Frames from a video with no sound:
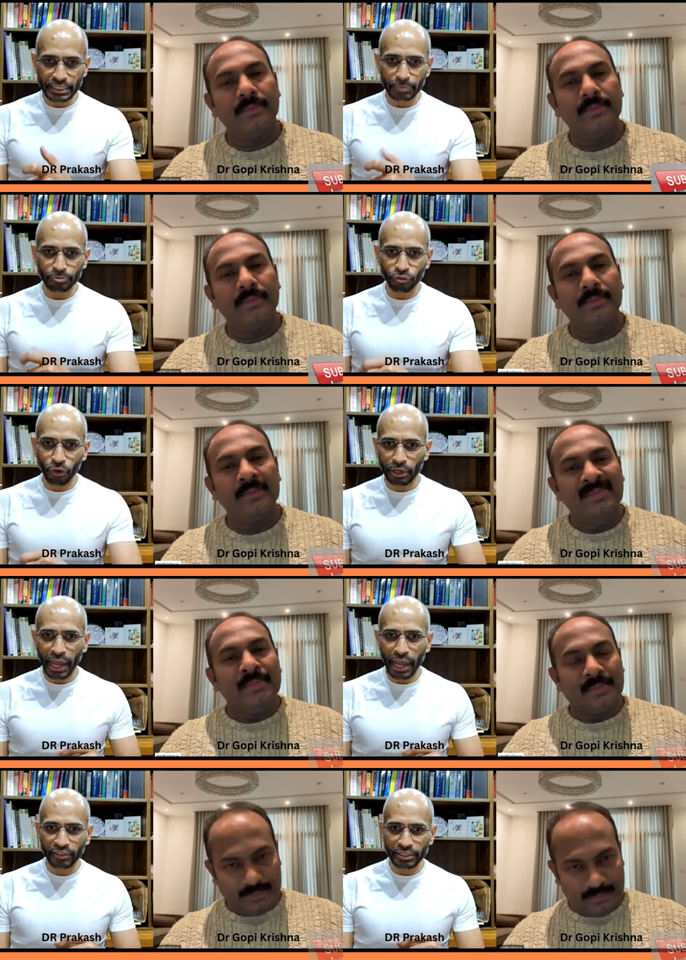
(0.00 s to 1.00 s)
Speaker 1: setup
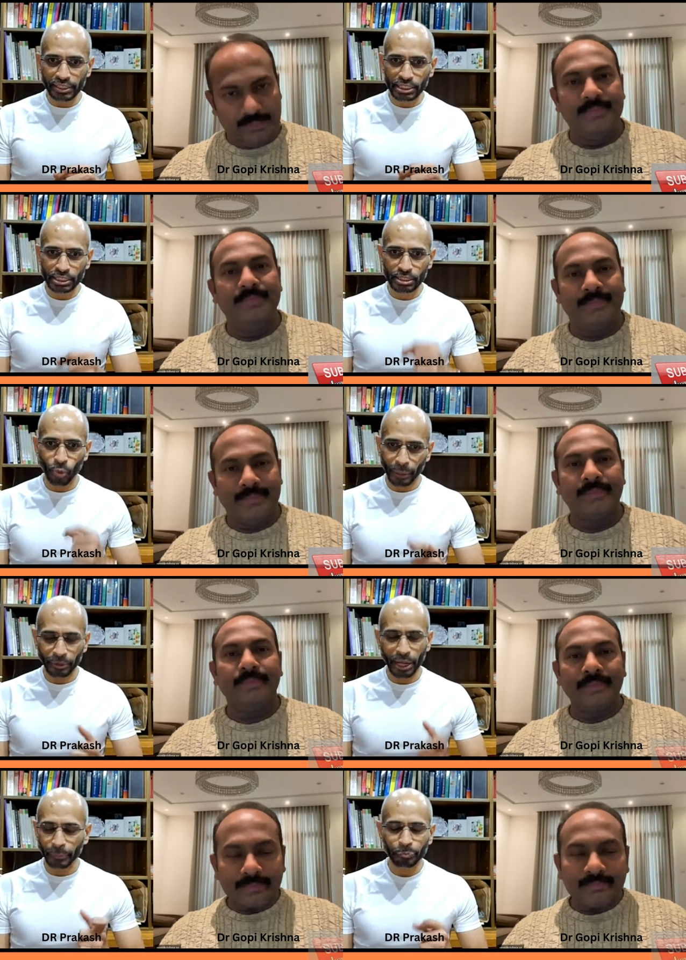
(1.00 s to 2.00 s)
for having this
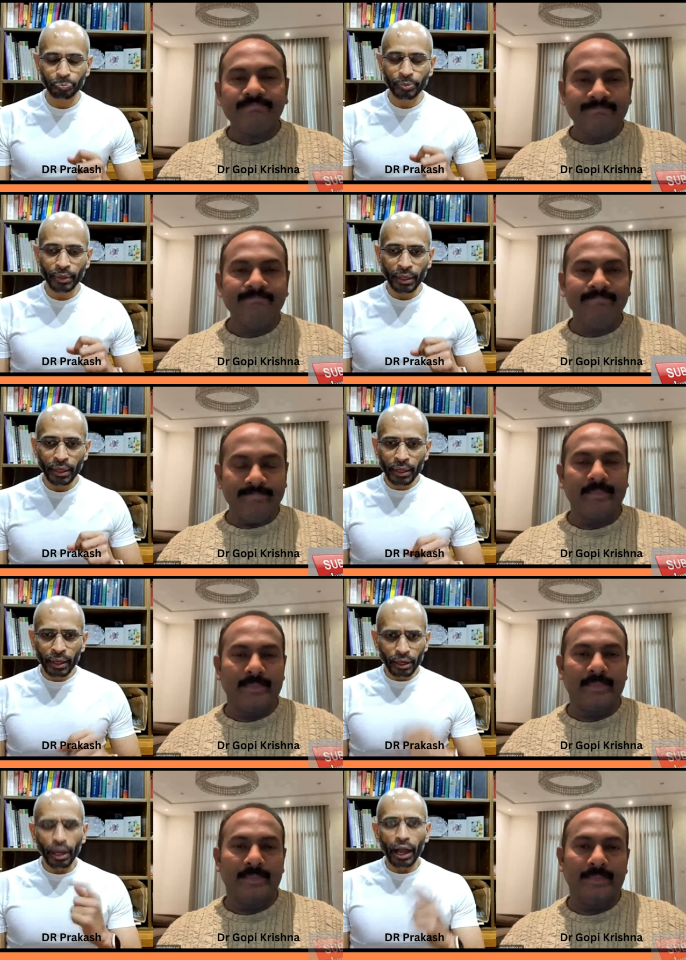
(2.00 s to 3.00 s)
one done.
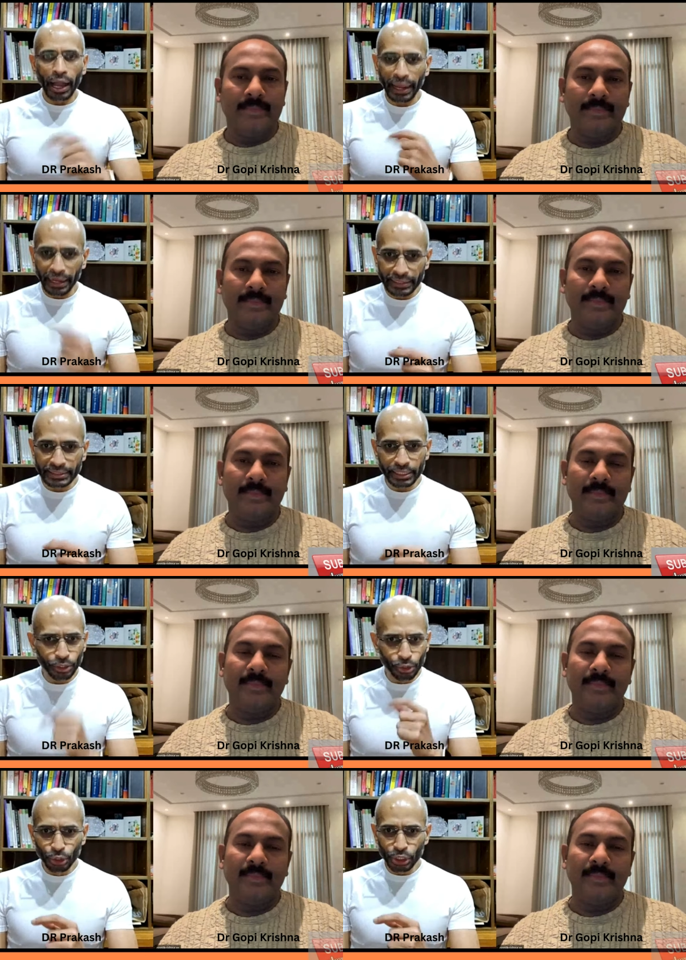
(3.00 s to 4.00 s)
Uh, I,
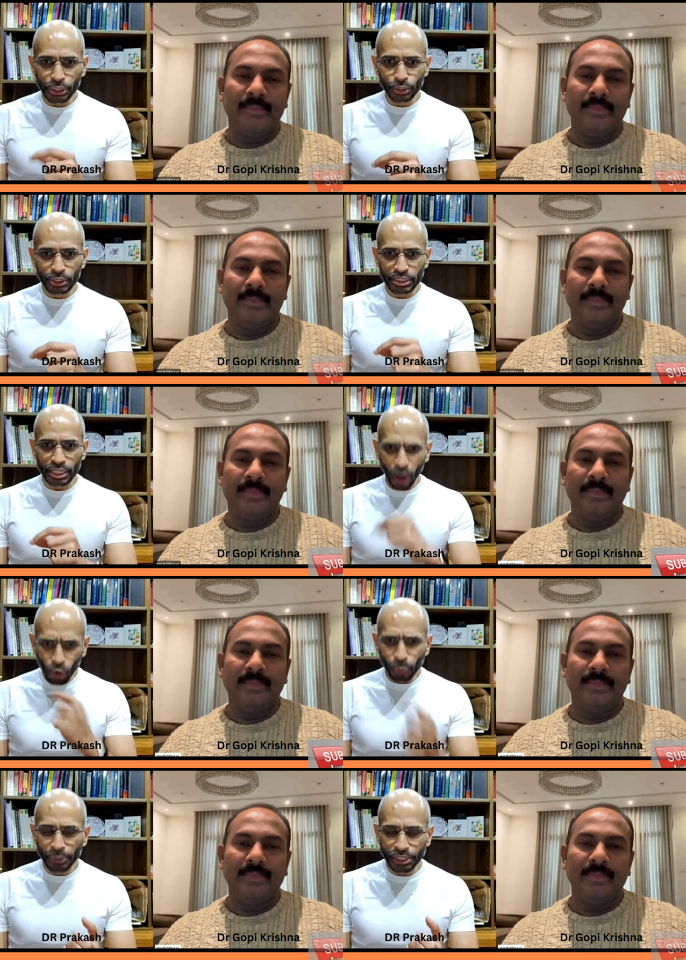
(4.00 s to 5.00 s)
understand you usually do this
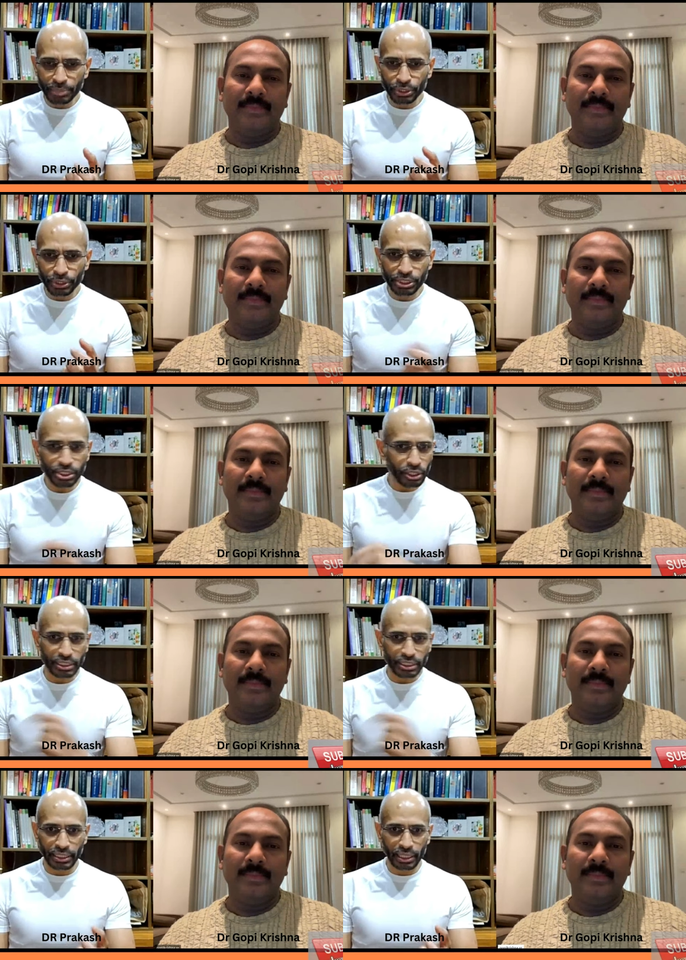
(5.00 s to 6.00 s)
in an outpatient procedure
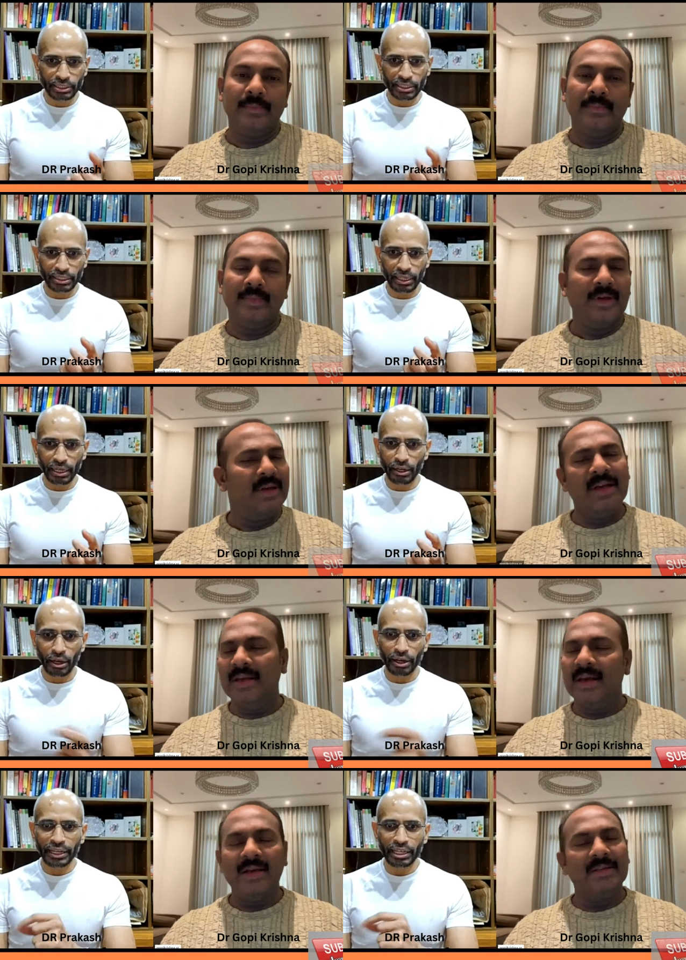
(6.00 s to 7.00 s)
or as, a, as an
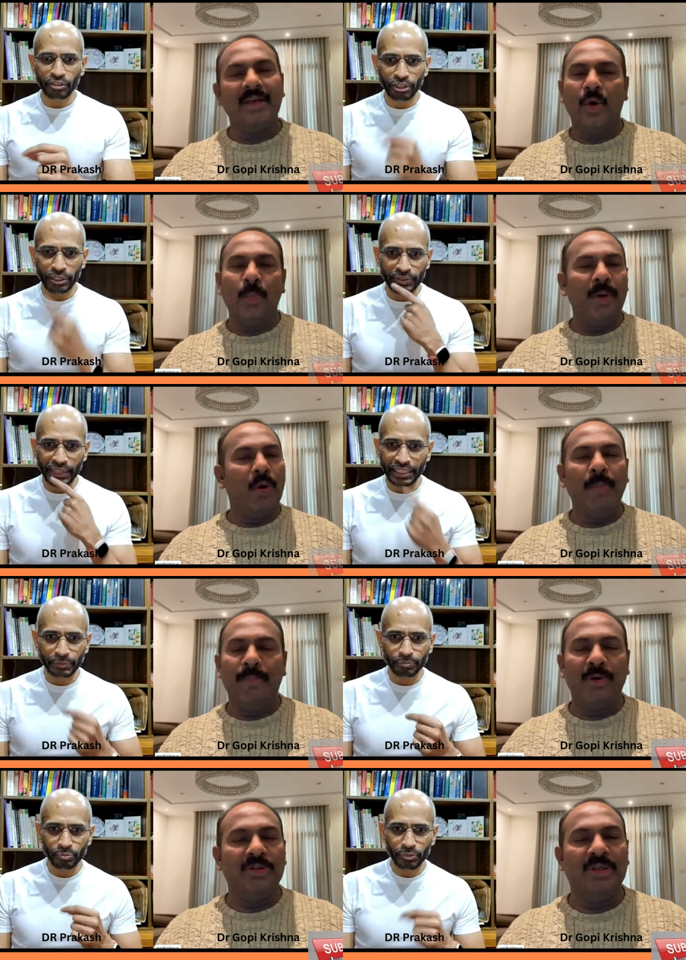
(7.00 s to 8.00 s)
uh, no, it's an OP,
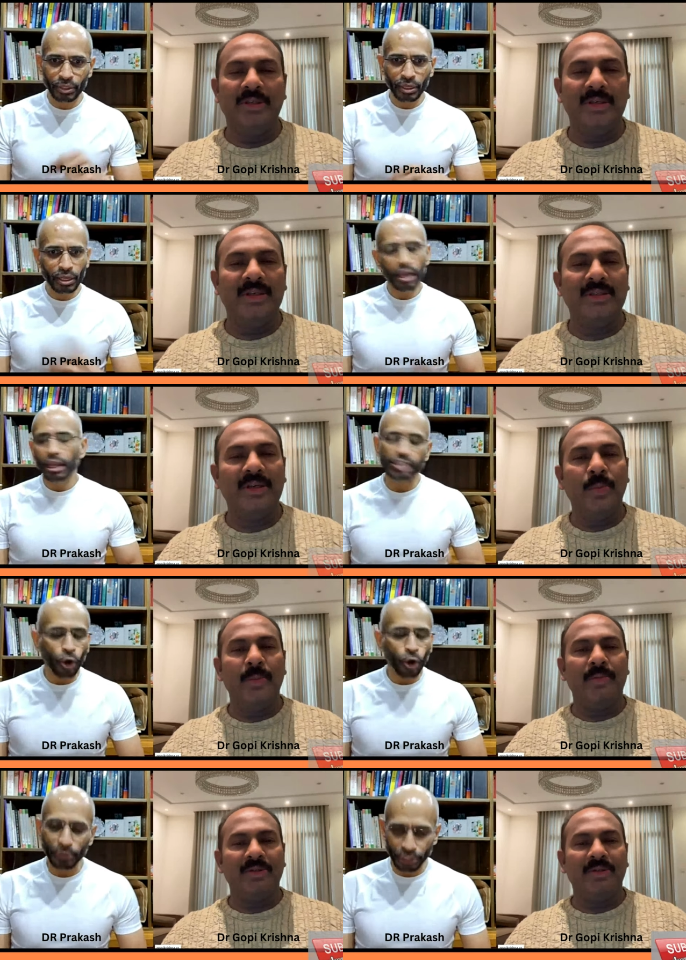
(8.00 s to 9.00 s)
OP, procedure. It's an
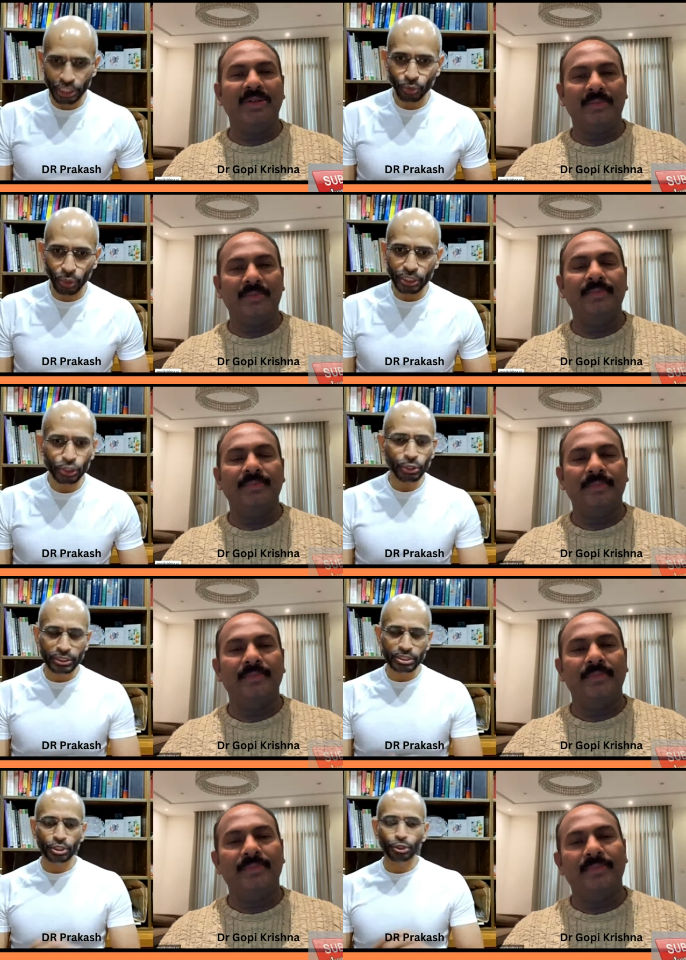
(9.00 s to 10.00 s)
it's an OP One.
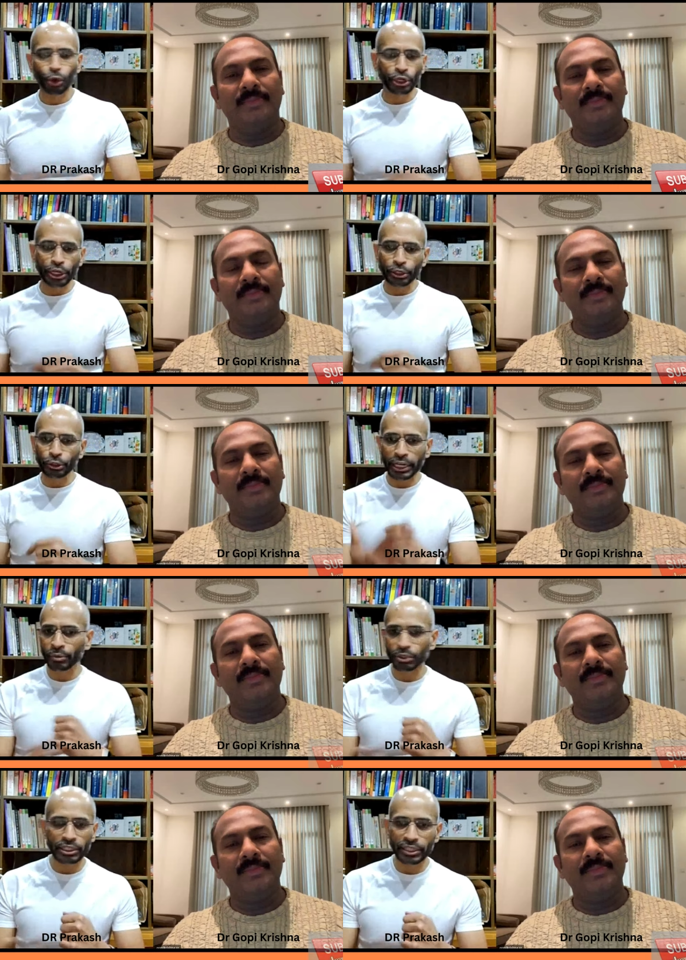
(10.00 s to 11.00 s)
So it's, you don't need to
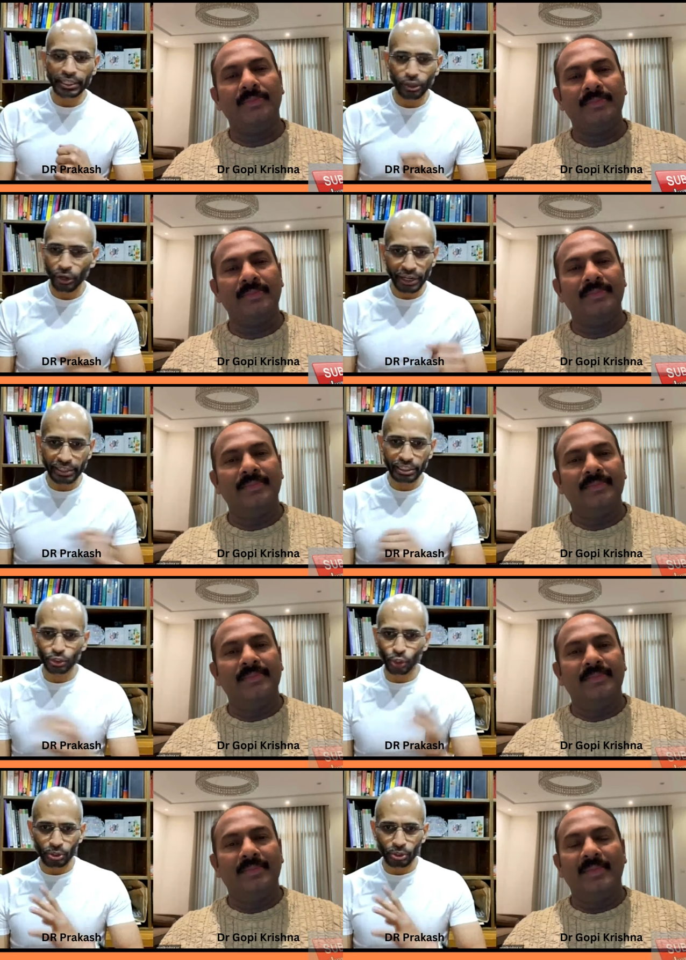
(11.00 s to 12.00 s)
take into the theater or
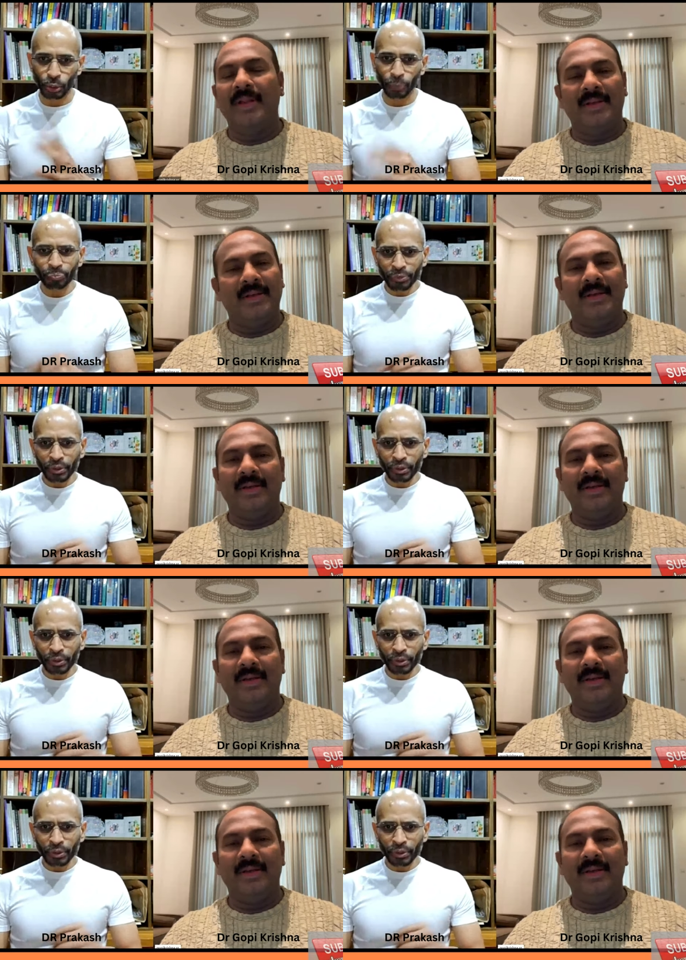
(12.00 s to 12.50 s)
anything at all. So, no.